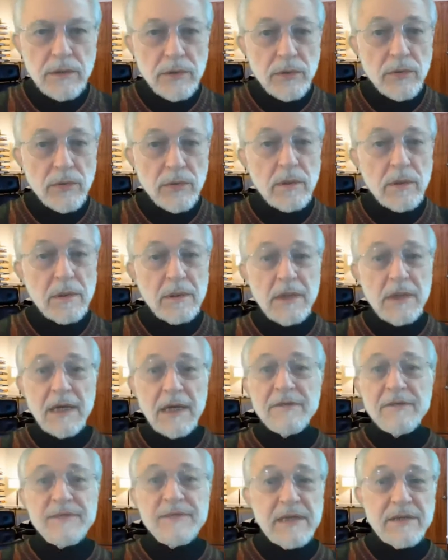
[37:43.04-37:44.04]
your
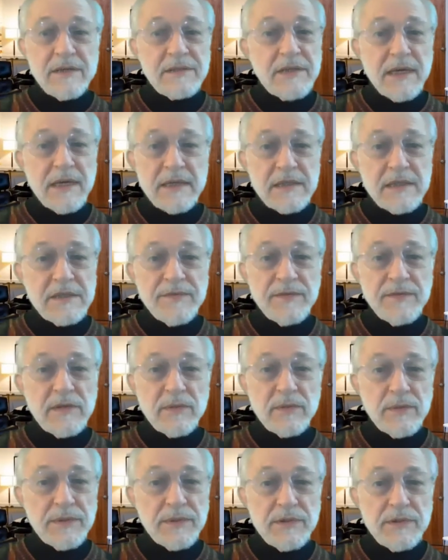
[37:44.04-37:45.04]
life sounds like it's
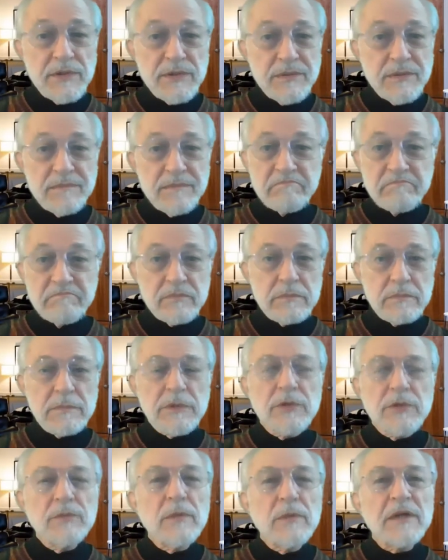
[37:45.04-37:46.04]
filled with
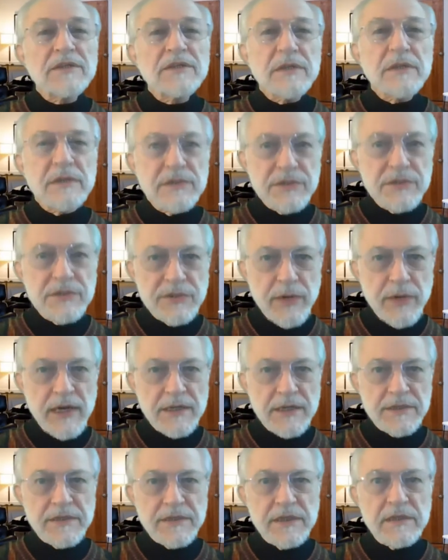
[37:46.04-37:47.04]
too much
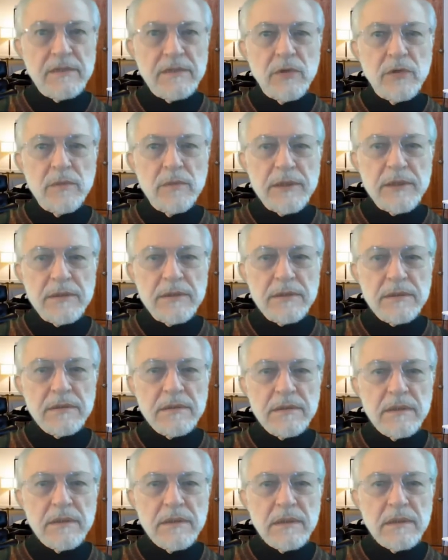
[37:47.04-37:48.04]
stress at the moment.
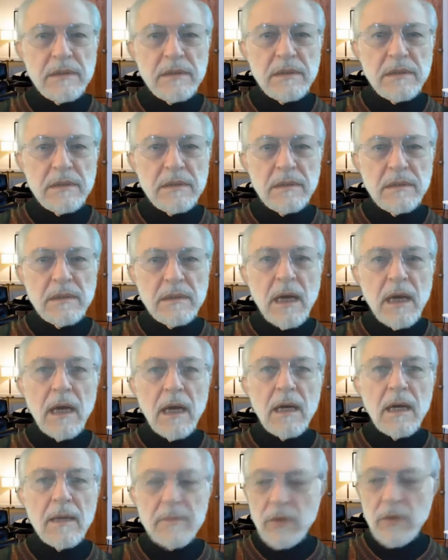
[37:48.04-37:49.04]

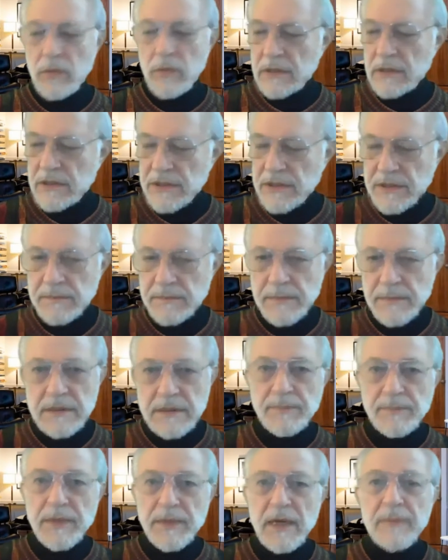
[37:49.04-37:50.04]
I'm going to submit the
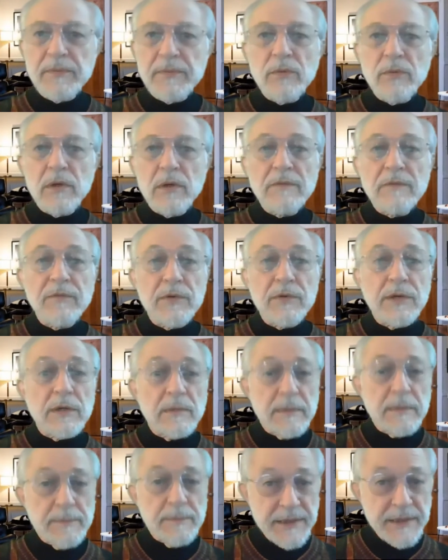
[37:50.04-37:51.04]
paperwork for
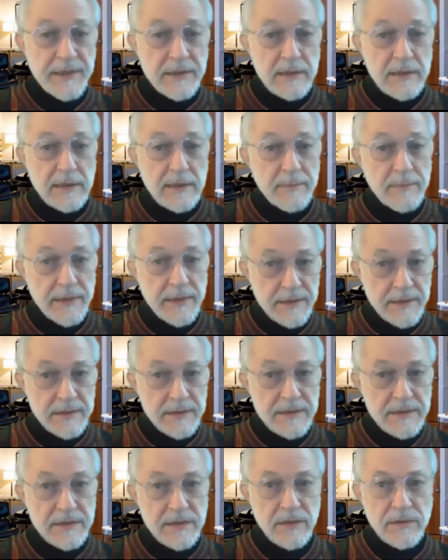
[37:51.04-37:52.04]
your immediate
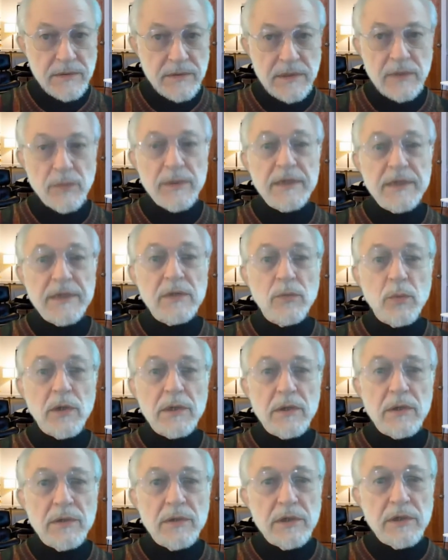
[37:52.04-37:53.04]
admittance so that we can
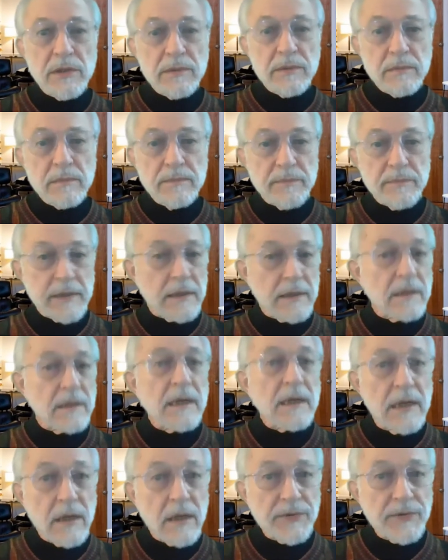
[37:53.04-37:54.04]
work on your mental
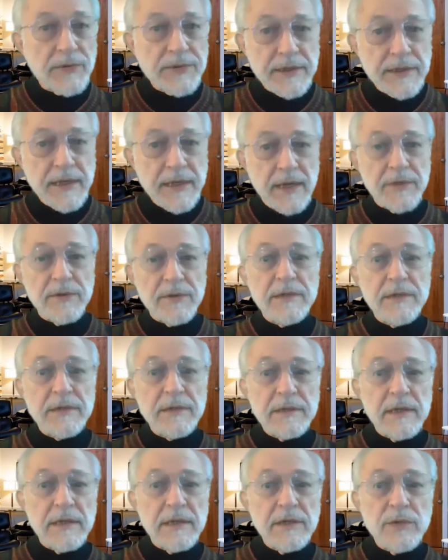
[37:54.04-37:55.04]
health together,
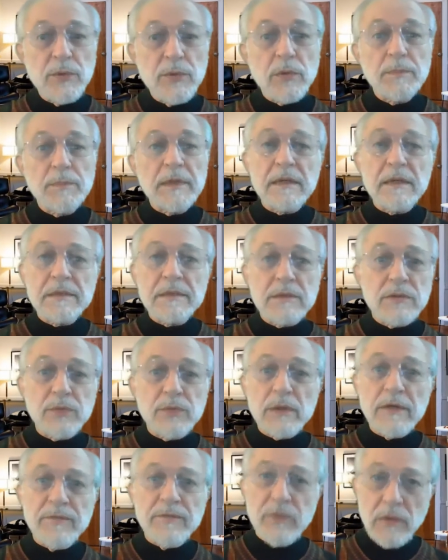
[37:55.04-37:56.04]
and you will be under
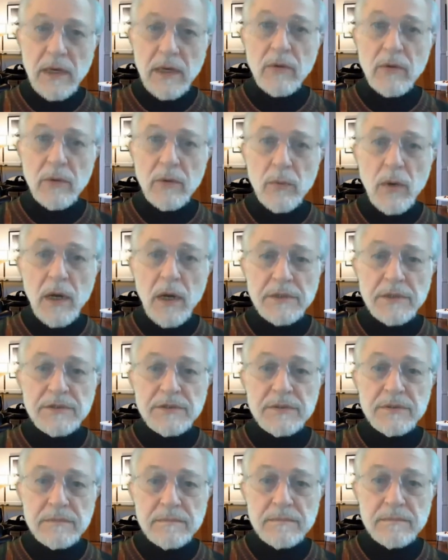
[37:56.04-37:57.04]
24-hour
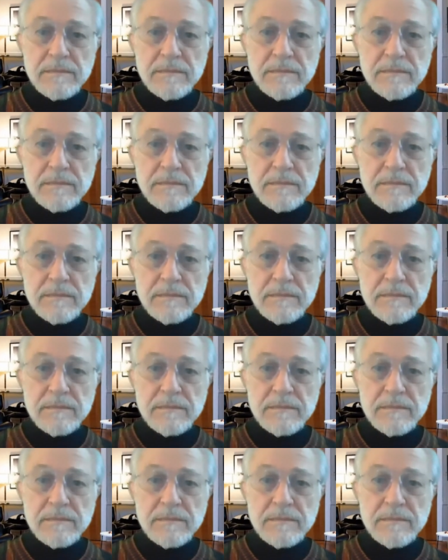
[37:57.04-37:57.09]
watch.